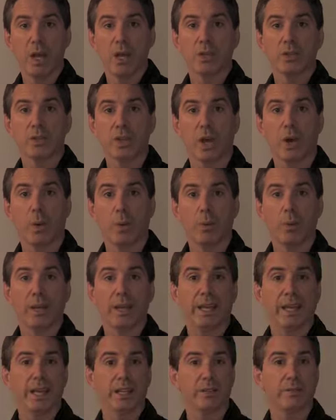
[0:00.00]
So
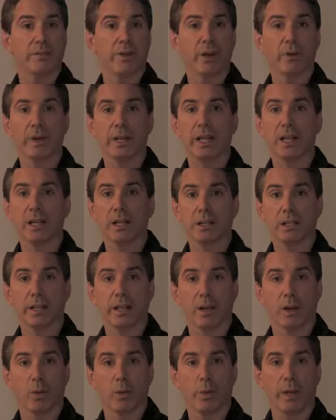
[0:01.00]
it's very
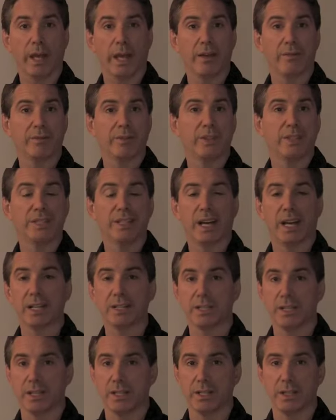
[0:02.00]
clear we have
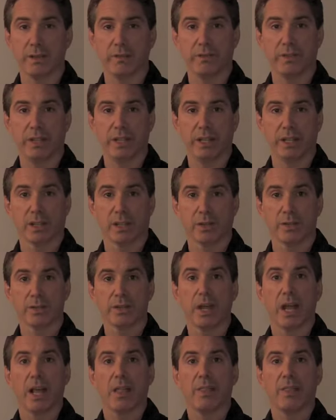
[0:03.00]
dozens of
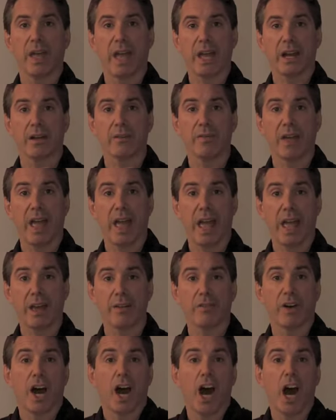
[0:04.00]
dealers that
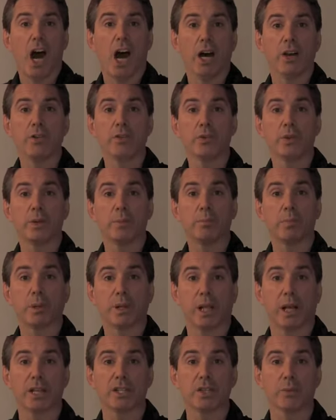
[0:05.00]
have 100
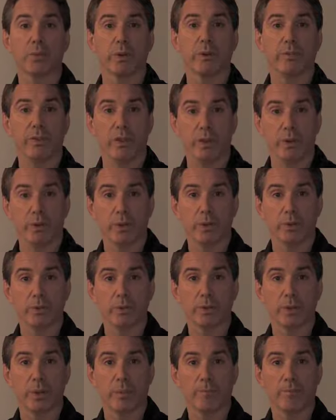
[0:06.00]
plus
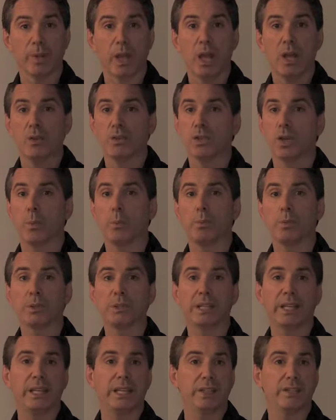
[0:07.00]
reviews. So
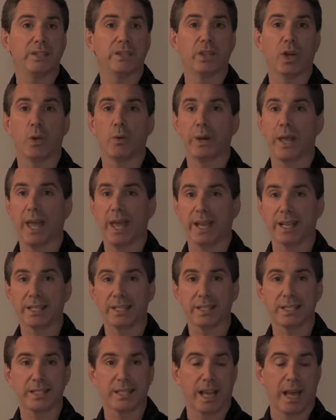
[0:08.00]
please don't
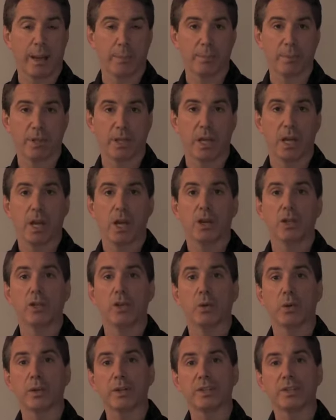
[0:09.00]
accept
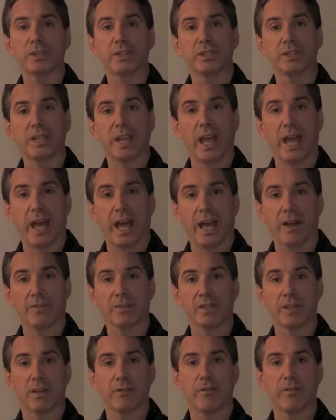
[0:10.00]
your
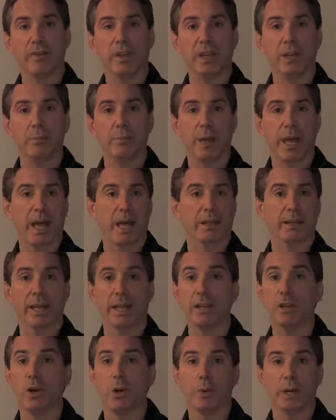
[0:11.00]
staff's feedback
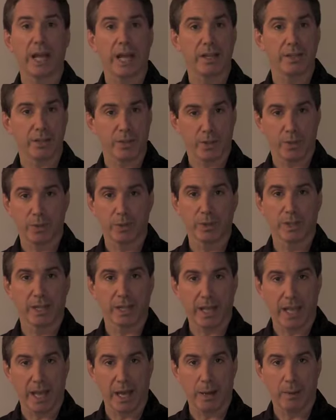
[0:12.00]
that no one has a Google
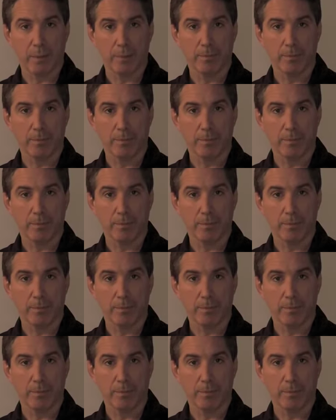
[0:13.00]
account.